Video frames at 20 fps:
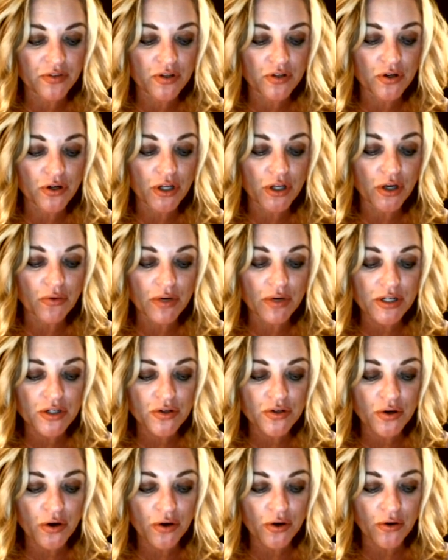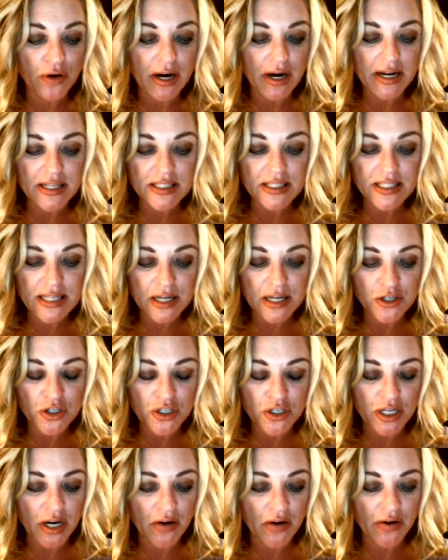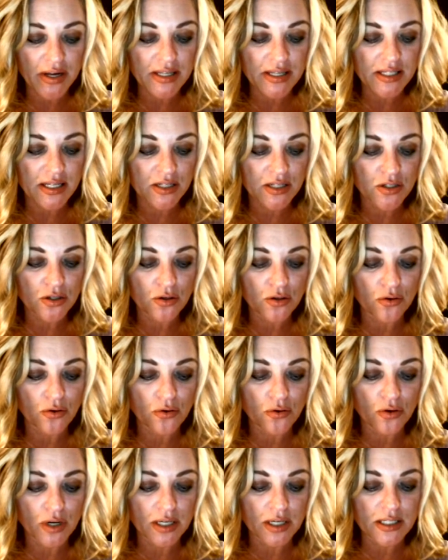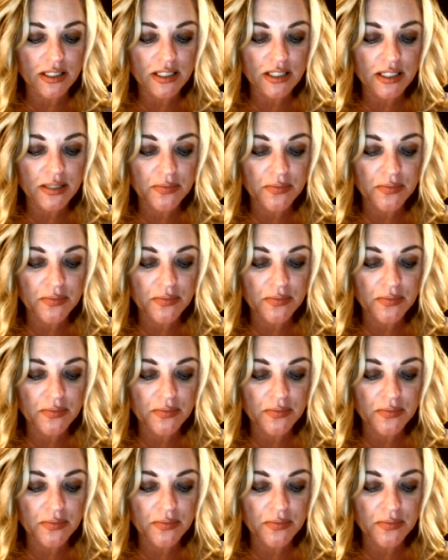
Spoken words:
turning retrograde in Sagittarius until August.